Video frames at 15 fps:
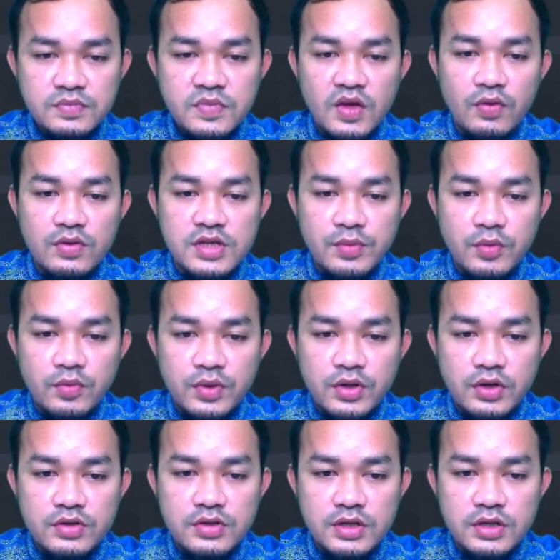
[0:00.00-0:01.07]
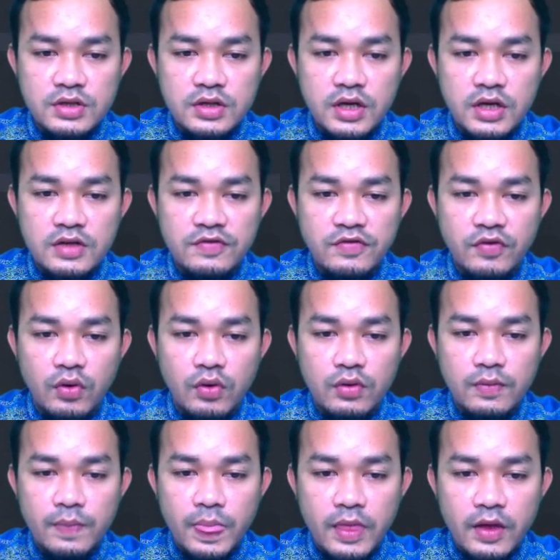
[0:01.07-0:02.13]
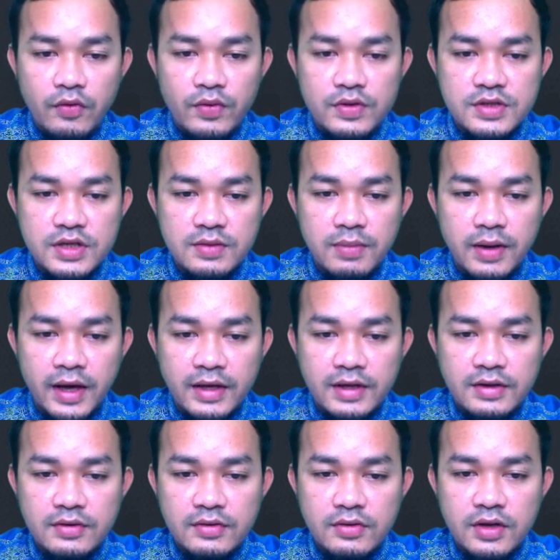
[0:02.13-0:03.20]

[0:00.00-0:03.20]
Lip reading: for example, because in info we set blank.